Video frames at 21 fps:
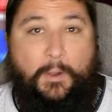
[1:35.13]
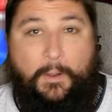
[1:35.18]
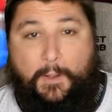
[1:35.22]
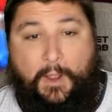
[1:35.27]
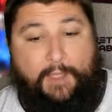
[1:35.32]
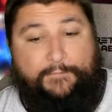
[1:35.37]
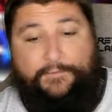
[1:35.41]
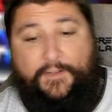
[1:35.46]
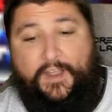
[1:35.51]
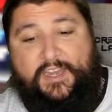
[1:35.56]

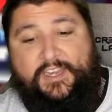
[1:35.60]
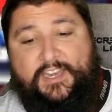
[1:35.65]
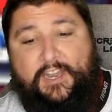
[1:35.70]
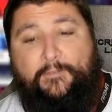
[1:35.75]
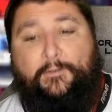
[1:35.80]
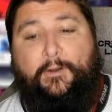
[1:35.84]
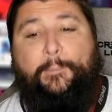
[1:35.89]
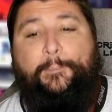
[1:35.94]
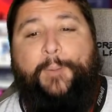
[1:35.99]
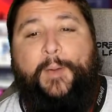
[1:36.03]
if I
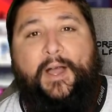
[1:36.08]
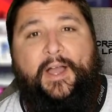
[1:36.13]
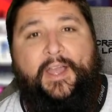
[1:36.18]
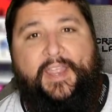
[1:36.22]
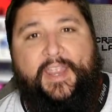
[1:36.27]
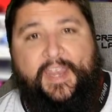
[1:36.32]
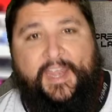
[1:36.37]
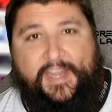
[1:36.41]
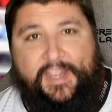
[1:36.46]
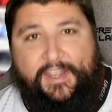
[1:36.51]
never bought
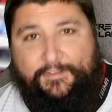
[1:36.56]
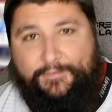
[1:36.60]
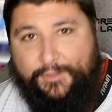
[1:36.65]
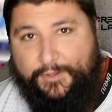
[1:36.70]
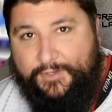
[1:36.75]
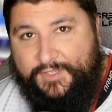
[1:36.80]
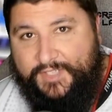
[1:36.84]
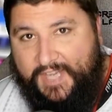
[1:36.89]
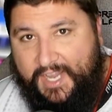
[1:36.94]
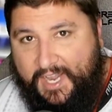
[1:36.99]
any of
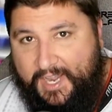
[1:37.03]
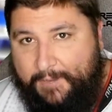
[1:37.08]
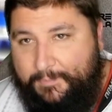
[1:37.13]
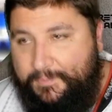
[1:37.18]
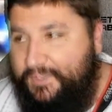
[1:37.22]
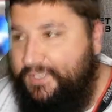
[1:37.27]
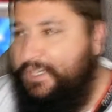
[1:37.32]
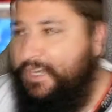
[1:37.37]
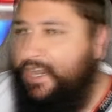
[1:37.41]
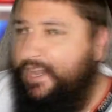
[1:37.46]
those
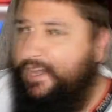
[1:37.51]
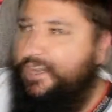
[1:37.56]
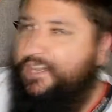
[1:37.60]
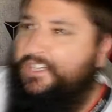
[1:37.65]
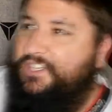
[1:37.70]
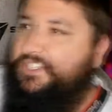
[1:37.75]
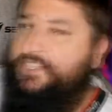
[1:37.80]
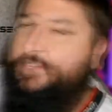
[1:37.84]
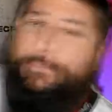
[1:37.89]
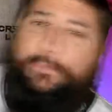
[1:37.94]
games and I
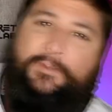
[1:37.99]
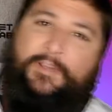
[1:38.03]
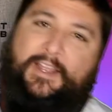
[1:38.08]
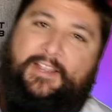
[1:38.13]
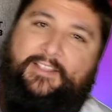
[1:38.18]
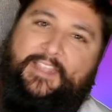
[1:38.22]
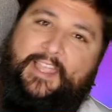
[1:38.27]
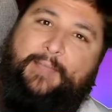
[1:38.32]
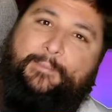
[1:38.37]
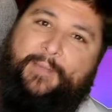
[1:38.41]
just
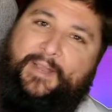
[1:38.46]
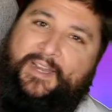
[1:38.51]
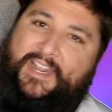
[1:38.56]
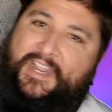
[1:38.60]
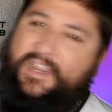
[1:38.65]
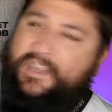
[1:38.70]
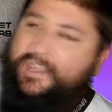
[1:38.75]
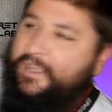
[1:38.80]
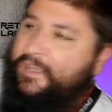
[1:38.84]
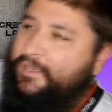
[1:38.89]
applied that
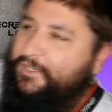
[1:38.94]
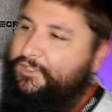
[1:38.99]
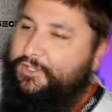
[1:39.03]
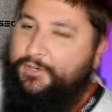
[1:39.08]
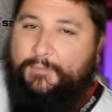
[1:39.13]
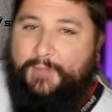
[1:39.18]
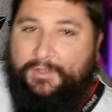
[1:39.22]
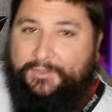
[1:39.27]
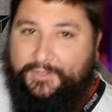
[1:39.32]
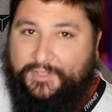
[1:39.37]
money
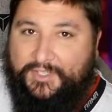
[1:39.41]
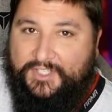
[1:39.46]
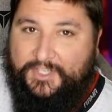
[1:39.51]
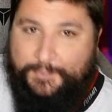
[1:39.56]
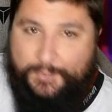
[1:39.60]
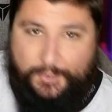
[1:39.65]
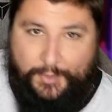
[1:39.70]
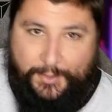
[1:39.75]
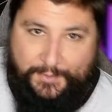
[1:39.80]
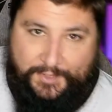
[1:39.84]
to monthly
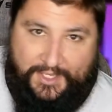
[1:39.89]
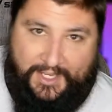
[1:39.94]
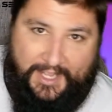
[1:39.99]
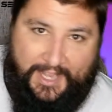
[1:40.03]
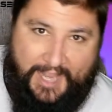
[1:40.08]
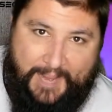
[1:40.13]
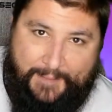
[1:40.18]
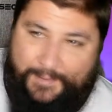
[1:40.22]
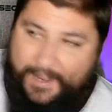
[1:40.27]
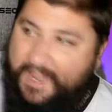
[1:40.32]
subscription to
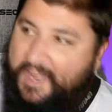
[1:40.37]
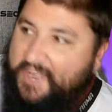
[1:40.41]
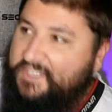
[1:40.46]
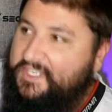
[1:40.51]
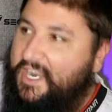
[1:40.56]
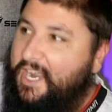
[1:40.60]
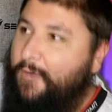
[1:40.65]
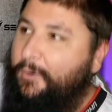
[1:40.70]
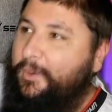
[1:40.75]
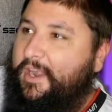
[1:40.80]
Game Pass,
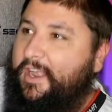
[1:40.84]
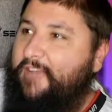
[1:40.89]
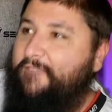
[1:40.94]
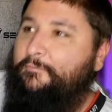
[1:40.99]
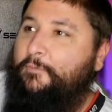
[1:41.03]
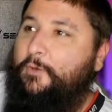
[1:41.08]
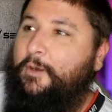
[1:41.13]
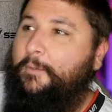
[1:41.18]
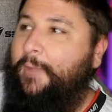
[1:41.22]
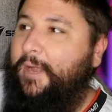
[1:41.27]
I would have
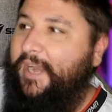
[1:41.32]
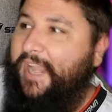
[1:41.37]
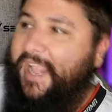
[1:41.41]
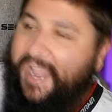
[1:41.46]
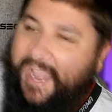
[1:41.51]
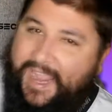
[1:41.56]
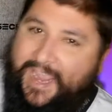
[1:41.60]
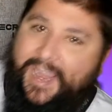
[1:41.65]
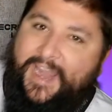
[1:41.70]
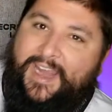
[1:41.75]
more
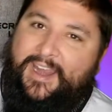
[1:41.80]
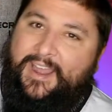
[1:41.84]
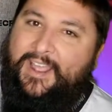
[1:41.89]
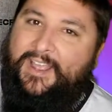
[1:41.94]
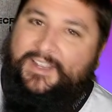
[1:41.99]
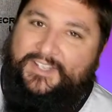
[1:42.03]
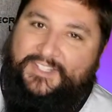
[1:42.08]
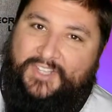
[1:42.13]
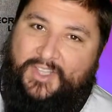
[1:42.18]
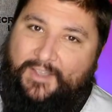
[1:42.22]
money and
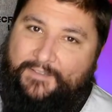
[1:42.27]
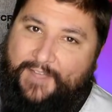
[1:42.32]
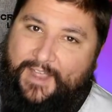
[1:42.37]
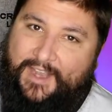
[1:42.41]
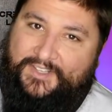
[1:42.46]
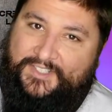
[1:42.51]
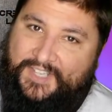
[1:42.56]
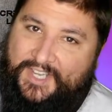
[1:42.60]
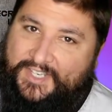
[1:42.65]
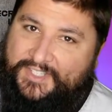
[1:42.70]
still have
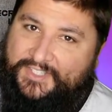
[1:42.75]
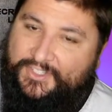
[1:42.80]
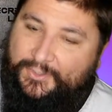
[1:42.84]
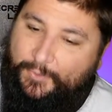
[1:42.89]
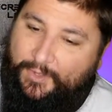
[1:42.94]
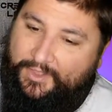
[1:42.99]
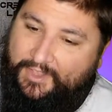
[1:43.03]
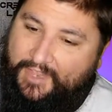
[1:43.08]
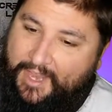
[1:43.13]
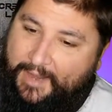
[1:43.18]
access
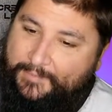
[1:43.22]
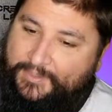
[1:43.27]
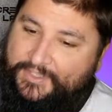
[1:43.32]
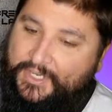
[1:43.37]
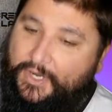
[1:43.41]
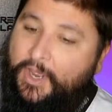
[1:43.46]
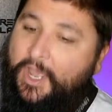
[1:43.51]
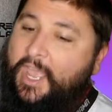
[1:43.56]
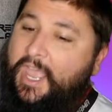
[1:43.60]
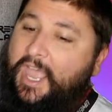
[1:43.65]
to all the games.
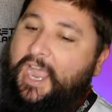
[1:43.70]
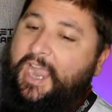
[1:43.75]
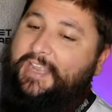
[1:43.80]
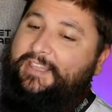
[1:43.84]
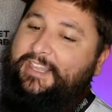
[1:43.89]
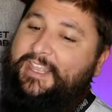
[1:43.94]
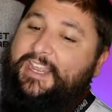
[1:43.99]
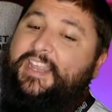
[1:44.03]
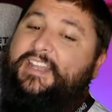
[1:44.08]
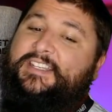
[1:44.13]
So I
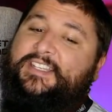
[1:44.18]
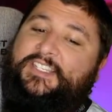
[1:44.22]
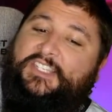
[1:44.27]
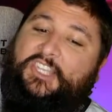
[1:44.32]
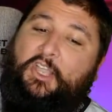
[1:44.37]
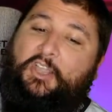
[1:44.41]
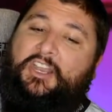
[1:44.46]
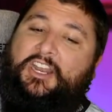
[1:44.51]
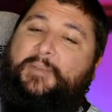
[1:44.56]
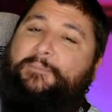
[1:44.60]
think it's
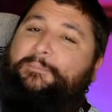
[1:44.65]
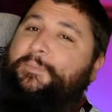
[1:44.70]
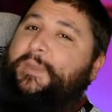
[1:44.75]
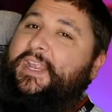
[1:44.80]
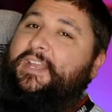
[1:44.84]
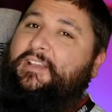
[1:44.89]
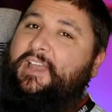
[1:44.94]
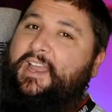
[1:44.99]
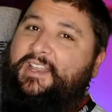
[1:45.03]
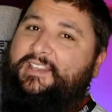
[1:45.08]
still going to
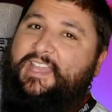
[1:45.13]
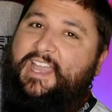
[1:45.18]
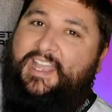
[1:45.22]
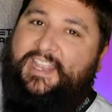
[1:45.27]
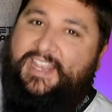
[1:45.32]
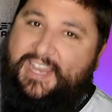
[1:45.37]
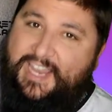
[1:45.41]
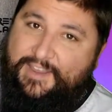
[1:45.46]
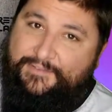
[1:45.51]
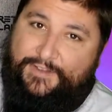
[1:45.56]
be like that,
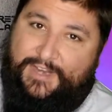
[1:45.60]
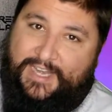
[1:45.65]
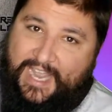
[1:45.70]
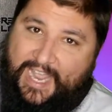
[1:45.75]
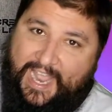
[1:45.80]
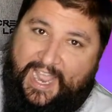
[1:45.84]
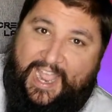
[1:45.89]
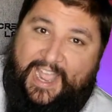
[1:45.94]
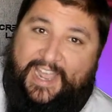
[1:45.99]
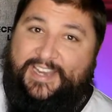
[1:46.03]
even
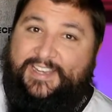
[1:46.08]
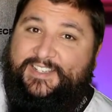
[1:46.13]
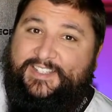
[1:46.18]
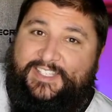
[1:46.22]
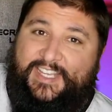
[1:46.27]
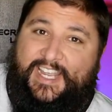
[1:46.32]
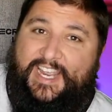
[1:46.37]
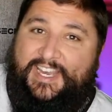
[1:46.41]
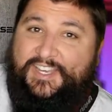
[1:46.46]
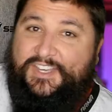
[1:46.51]
at
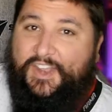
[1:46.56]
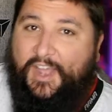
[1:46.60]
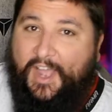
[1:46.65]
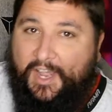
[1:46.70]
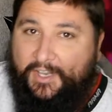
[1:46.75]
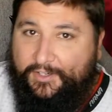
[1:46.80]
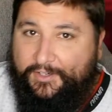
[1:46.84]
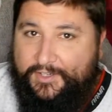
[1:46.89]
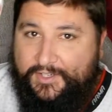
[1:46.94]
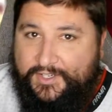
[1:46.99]

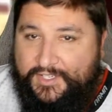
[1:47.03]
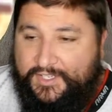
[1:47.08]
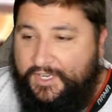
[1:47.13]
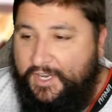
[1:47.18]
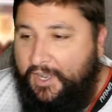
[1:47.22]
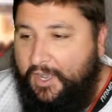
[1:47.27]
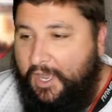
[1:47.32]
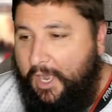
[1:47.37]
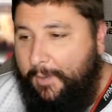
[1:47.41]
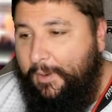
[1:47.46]
$10
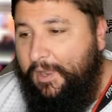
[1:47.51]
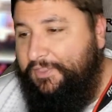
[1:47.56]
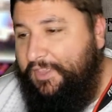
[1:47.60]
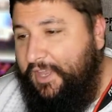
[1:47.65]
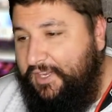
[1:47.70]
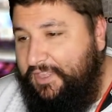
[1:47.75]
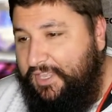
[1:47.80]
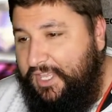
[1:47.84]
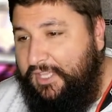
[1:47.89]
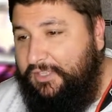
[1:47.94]
a month.
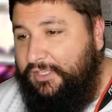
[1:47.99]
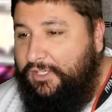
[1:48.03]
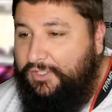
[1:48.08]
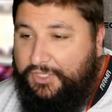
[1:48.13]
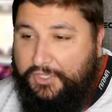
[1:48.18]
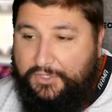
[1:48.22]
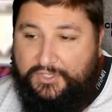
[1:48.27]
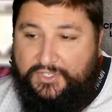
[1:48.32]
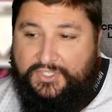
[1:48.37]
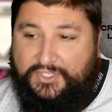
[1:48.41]
I think
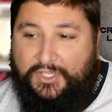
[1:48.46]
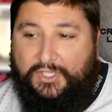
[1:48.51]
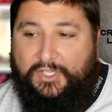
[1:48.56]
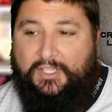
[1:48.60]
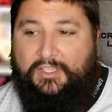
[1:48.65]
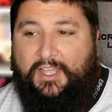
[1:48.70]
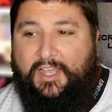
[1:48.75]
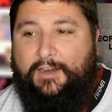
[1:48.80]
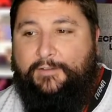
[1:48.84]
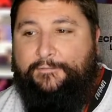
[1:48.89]
that there's still a
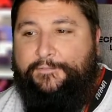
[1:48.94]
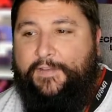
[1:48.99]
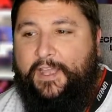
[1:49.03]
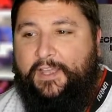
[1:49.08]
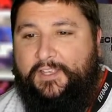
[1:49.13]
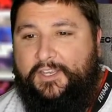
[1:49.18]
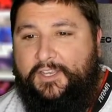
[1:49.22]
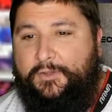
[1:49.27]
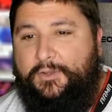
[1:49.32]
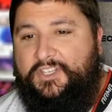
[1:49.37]
lot of
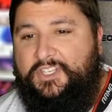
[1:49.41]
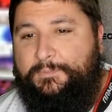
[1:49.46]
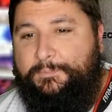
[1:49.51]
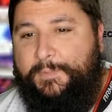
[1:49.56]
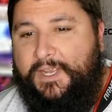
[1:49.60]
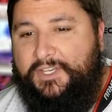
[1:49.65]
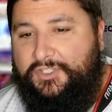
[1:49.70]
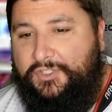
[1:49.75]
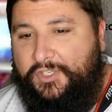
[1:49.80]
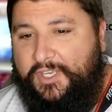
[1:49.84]
value,
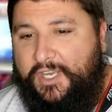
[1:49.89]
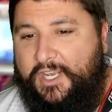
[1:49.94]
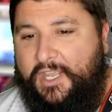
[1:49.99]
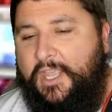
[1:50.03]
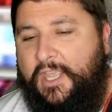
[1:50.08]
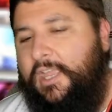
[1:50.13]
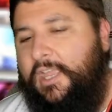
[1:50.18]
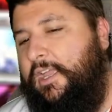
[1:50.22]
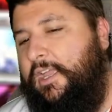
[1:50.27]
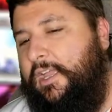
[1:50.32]
especially
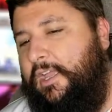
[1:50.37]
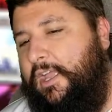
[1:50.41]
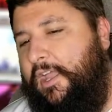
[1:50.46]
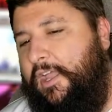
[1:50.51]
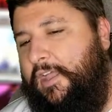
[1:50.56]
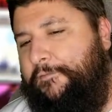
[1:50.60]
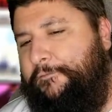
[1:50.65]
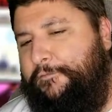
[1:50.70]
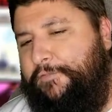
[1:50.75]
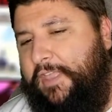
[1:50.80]

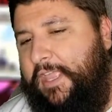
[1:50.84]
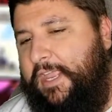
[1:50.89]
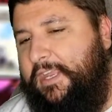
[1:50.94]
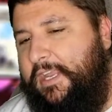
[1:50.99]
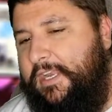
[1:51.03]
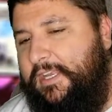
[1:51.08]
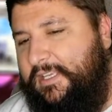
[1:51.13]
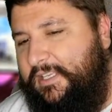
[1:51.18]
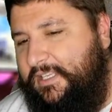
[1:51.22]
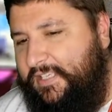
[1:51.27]
if they
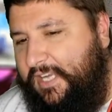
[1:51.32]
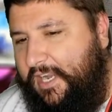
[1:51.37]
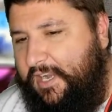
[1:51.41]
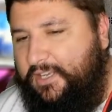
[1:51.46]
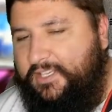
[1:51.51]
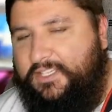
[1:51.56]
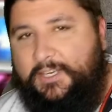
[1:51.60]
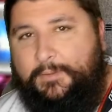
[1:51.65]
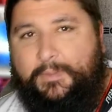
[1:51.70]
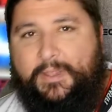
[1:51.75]
can
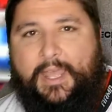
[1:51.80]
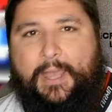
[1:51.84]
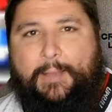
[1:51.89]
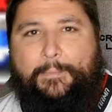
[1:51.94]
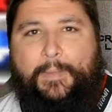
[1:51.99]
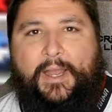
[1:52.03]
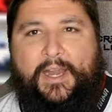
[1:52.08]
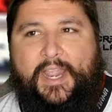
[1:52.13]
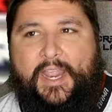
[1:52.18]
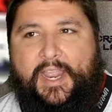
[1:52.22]
take some of that
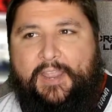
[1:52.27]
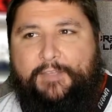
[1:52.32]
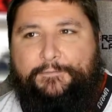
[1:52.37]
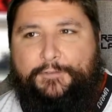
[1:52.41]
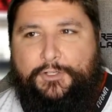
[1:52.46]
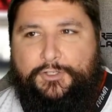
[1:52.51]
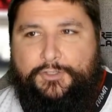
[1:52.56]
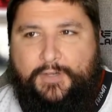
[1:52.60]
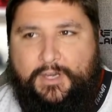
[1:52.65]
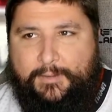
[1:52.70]
money, if
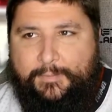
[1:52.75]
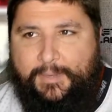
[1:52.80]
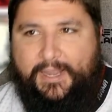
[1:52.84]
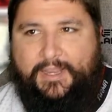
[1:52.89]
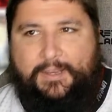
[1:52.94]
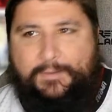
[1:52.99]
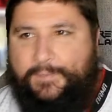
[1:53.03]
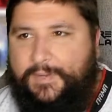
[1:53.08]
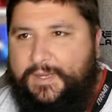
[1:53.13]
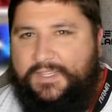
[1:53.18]
they're trying to make
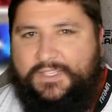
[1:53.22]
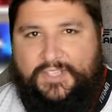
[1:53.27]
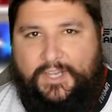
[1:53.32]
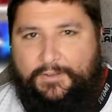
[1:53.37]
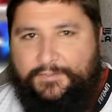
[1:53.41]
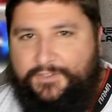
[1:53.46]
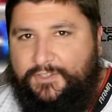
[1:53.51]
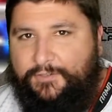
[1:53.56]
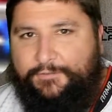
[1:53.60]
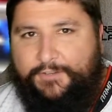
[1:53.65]
it be
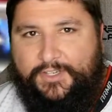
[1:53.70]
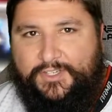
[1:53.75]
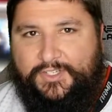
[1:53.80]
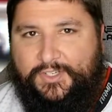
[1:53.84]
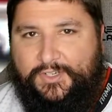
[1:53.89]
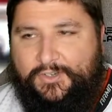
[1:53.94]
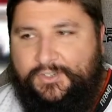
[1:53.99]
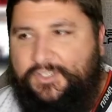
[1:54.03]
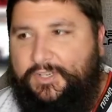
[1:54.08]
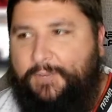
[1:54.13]

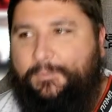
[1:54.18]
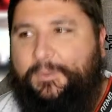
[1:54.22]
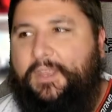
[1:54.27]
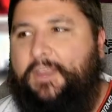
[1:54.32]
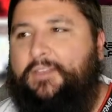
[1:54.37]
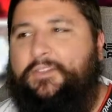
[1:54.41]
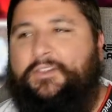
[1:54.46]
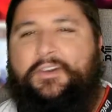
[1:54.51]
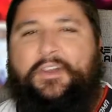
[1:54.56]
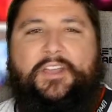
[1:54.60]
self-sufficient or
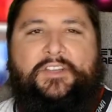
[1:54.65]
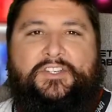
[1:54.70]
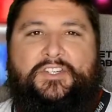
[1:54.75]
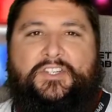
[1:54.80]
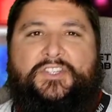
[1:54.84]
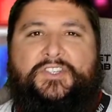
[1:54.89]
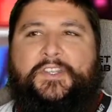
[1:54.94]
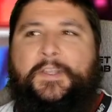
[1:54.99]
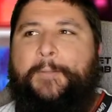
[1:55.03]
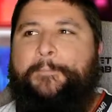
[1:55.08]
something, and they're not
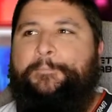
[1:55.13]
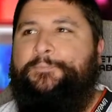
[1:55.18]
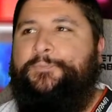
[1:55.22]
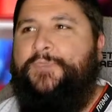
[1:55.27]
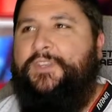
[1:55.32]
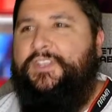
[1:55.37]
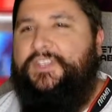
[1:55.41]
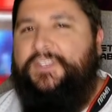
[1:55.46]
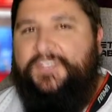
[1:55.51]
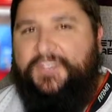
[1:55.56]
just
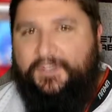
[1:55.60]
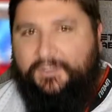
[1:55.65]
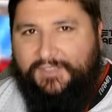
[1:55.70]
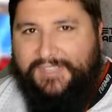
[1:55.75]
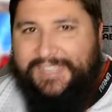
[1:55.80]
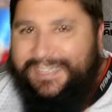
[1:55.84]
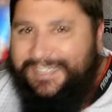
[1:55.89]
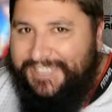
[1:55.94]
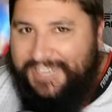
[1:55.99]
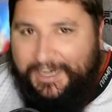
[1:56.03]

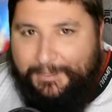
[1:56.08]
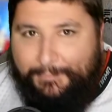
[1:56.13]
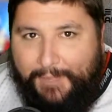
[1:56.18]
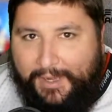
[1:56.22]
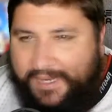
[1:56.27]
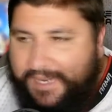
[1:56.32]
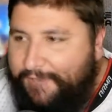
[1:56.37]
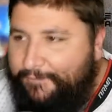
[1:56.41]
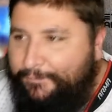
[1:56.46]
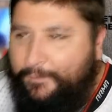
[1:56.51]
leeching
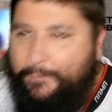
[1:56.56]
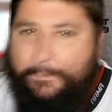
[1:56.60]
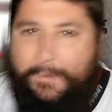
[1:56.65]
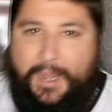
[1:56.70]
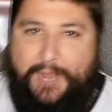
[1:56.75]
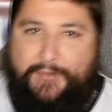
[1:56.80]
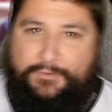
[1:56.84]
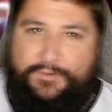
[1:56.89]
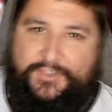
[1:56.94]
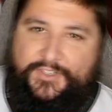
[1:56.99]
money from
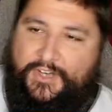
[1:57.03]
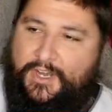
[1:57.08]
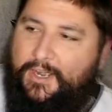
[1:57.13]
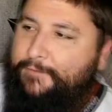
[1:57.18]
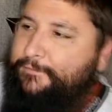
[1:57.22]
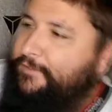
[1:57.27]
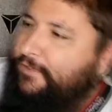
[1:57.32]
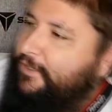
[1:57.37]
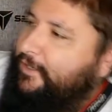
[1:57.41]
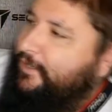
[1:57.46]

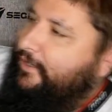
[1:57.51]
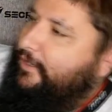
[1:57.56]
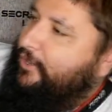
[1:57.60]
Microsoft.